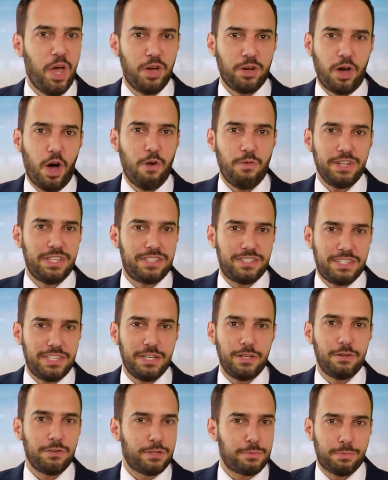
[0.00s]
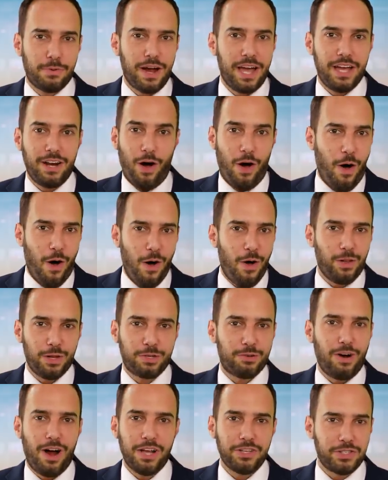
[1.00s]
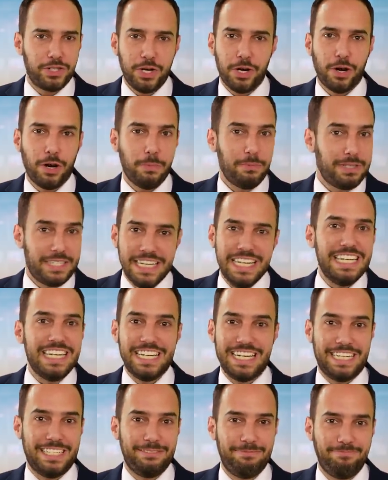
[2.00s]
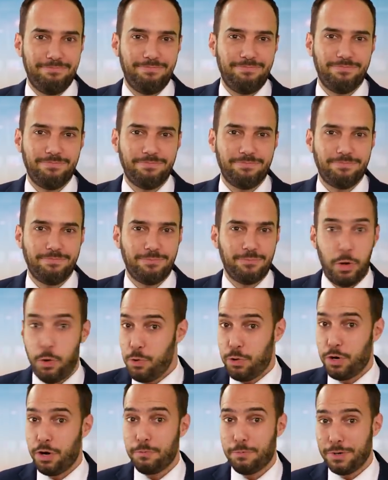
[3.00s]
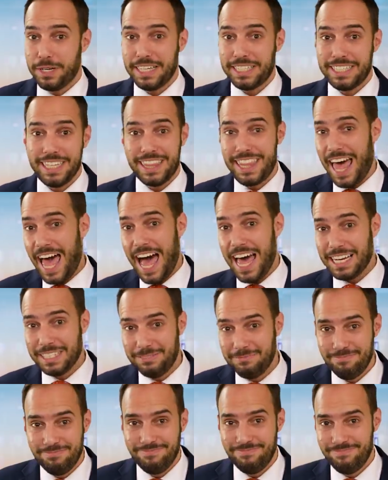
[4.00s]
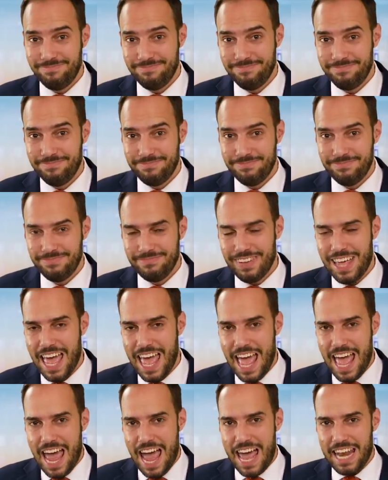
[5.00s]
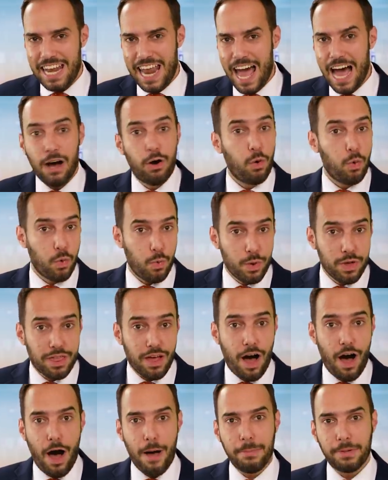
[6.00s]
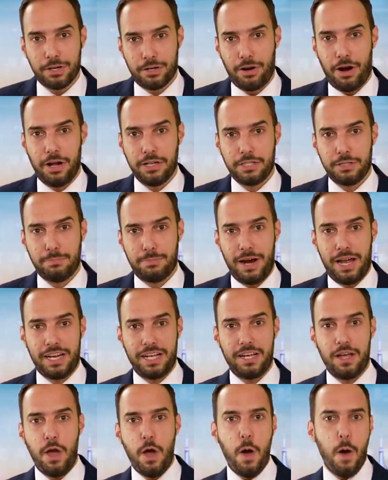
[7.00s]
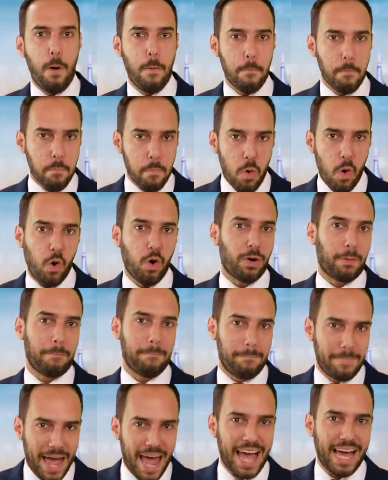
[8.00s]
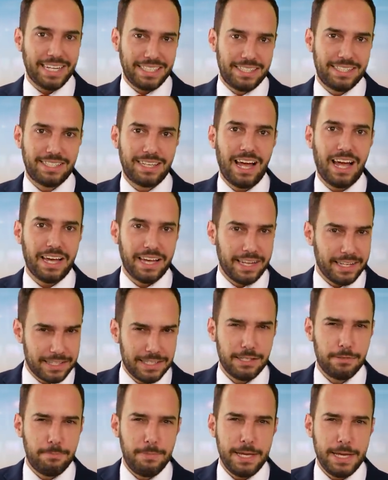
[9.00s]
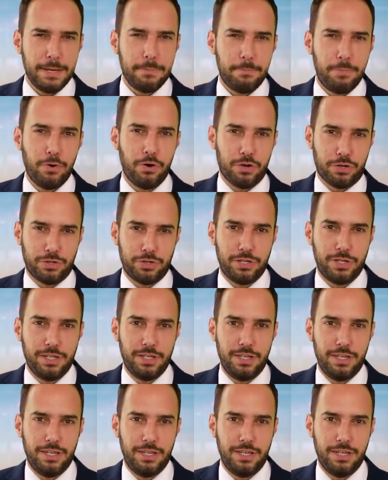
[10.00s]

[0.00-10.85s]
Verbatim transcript: COVID still spread all across Europe, didn't it? Who could have predicted that? And now, with Omicron spreading, more bad science is being pushed.